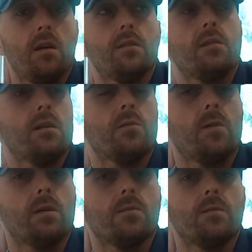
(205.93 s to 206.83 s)
the other
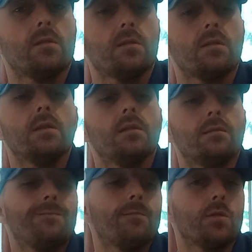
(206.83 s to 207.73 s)
one will
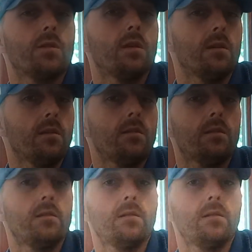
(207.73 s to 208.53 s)
steal it.